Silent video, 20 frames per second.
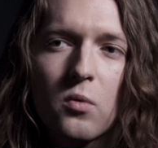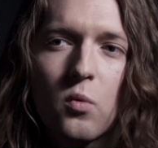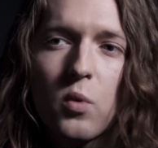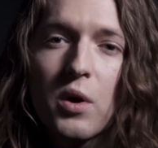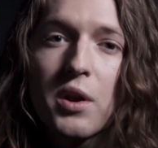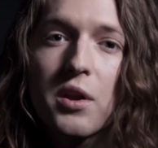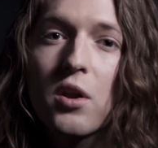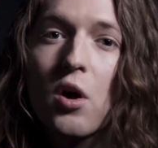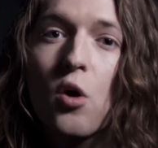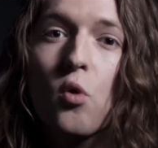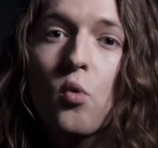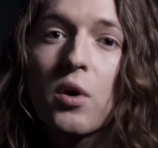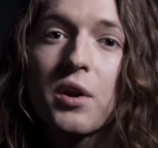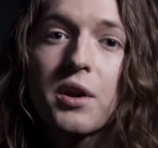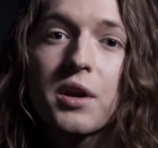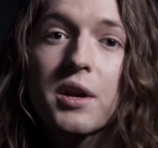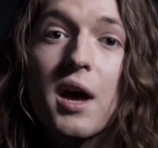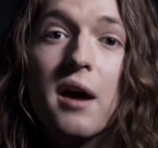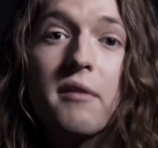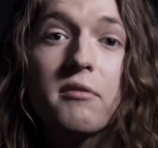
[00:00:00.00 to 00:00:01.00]
When no
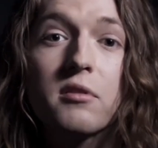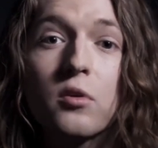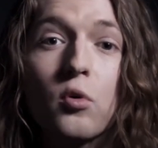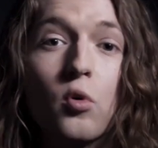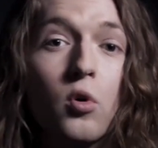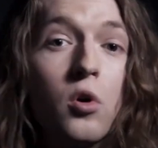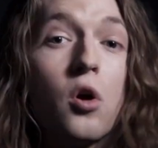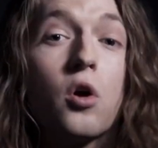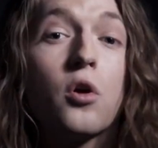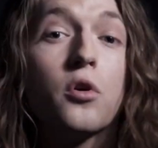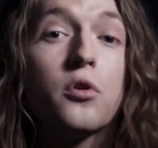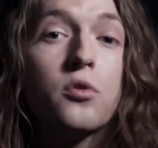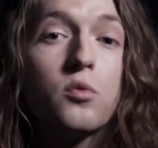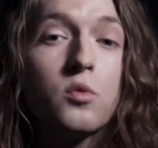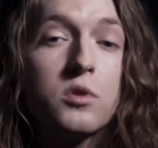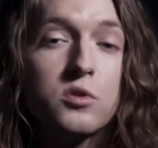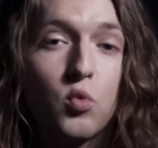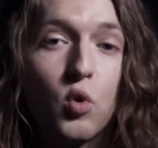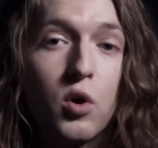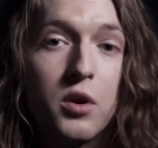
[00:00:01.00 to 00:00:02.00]
one in heaven or earth
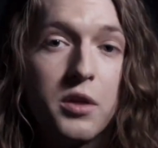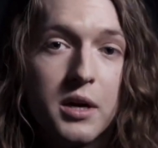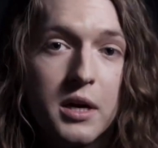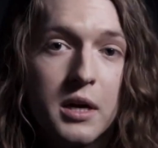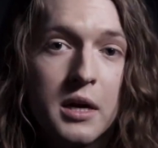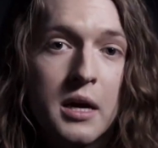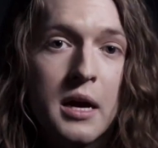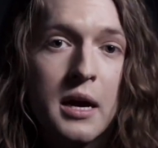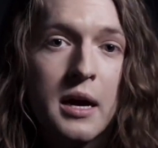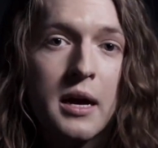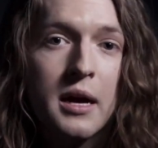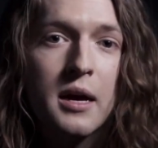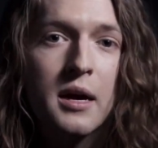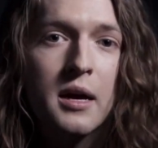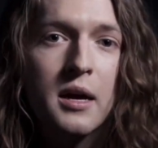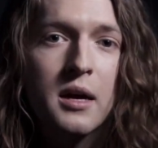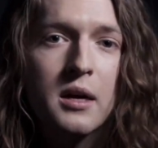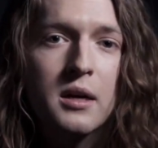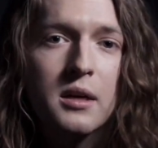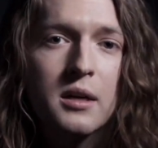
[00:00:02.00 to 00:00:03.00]
was worthy,
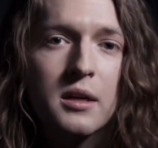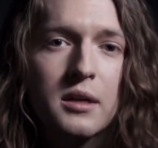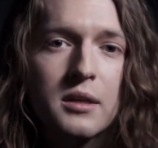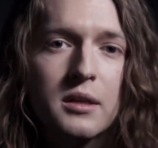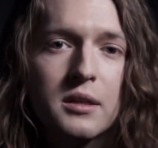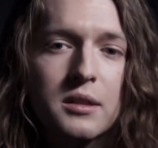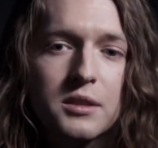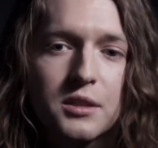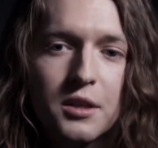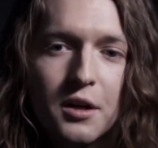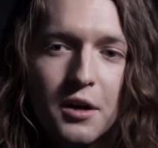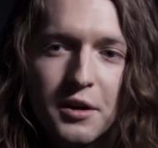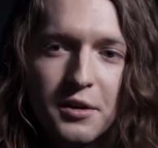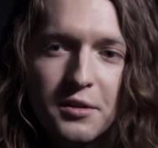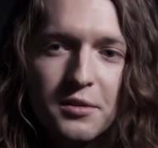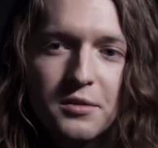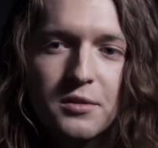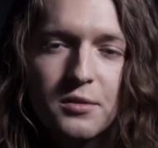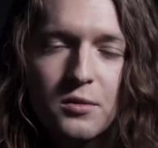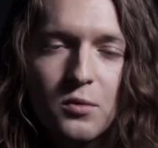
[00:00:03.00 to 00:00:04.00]

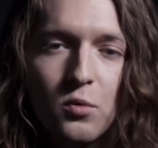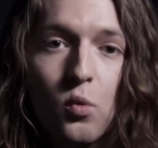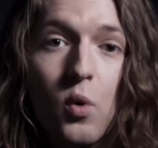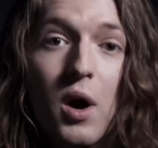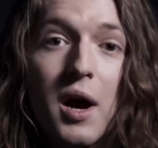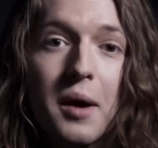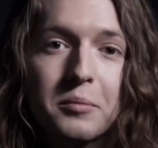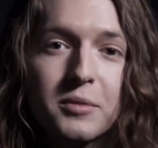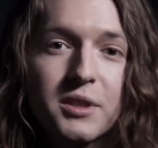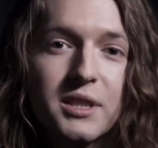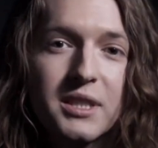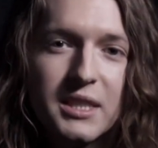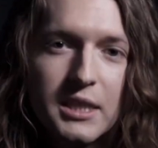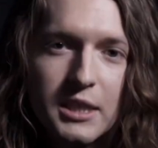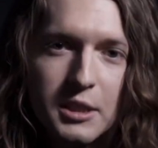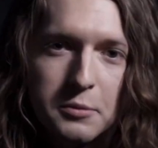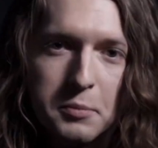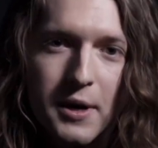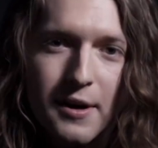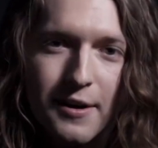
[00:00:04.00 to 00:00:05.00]
John wept in
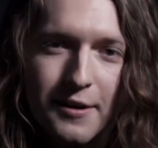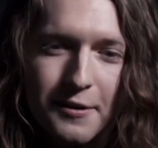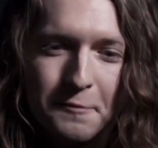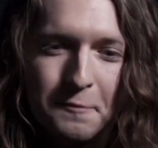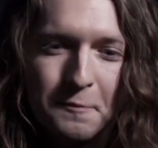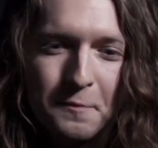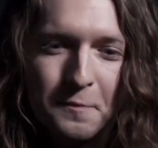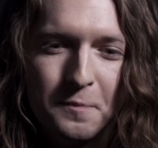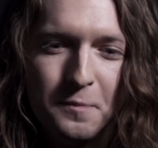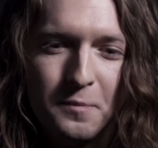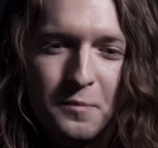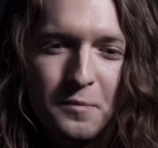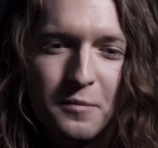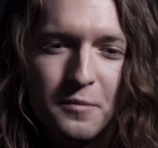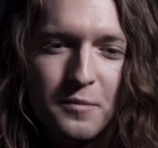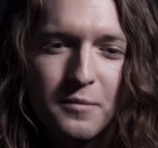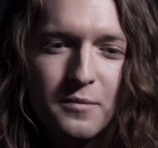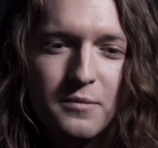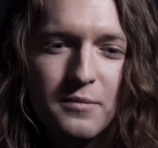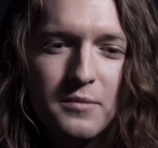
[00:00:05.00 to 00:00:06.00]
despair.
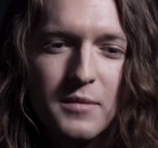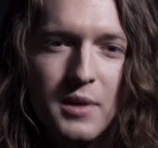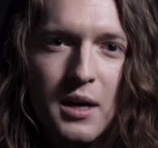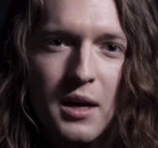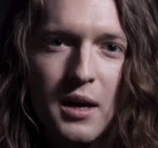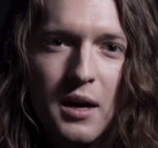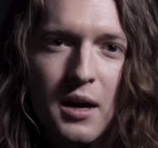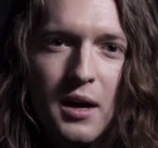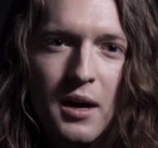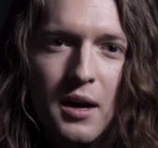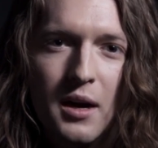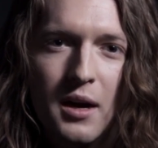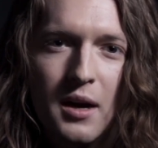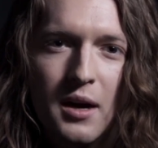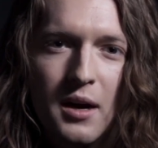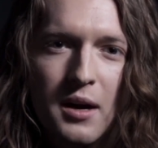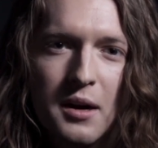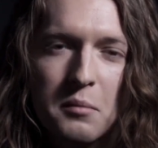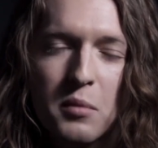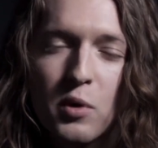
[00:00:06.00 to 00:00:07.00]

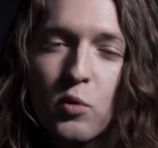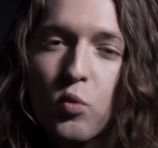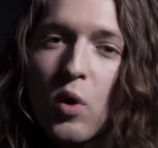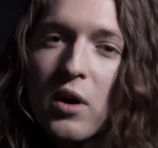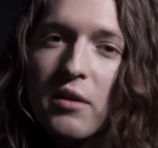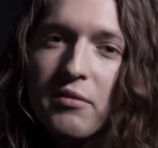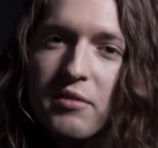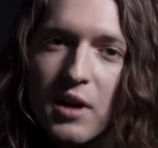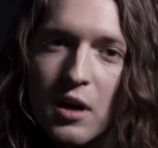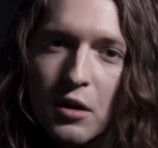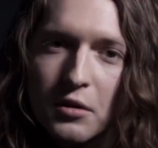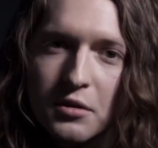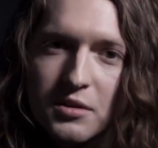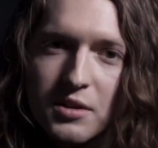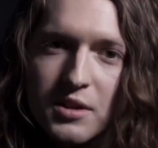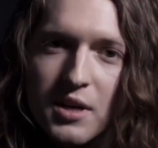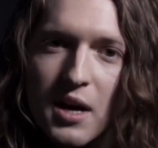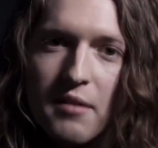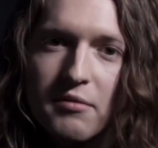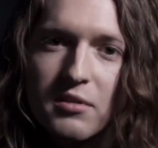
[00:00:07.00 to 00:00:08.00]
But one of the
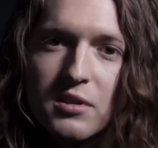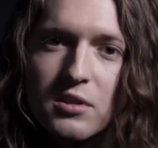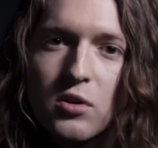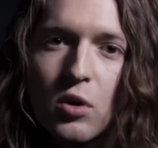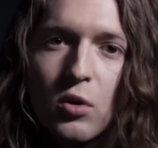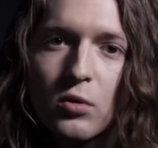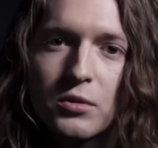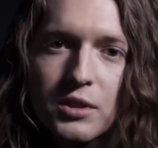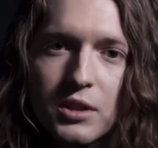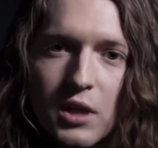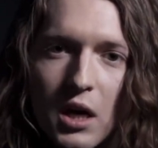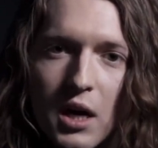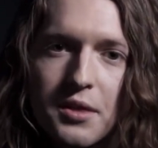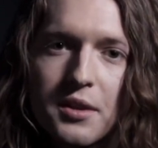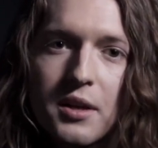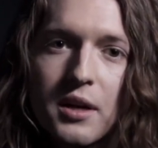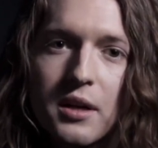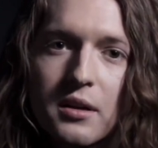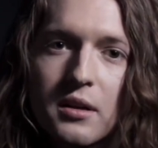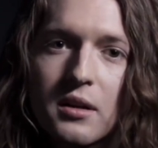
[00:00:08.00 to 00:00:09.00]
elders in heaven told John
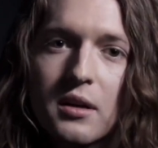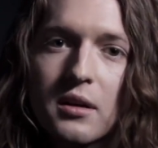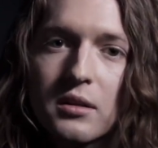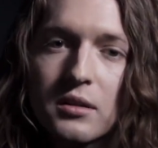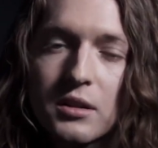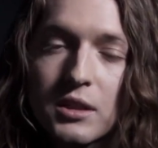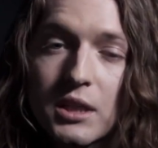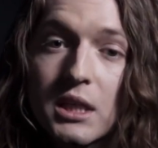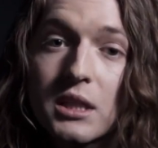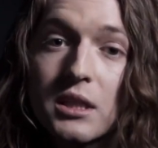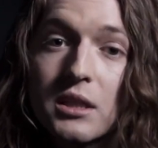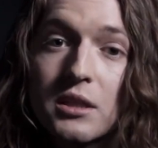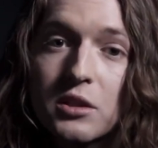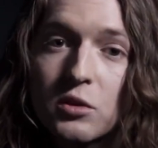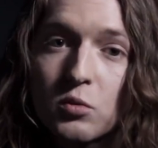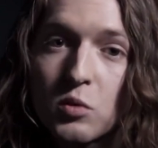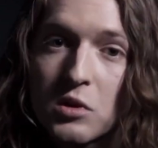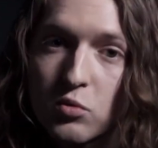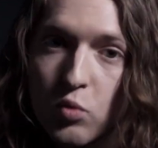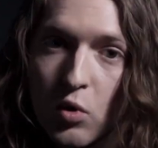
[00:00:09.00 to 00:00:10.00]
that
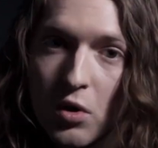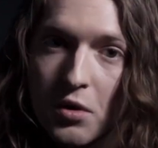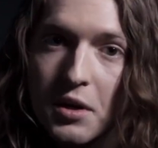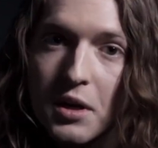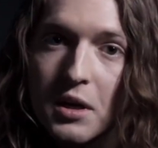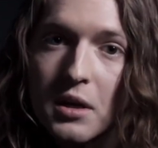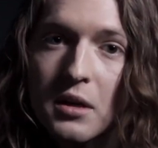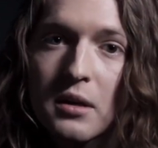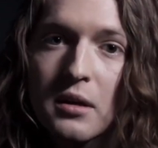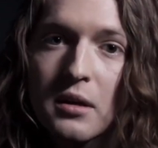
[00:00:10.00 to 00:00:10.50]
Jesus was worthy,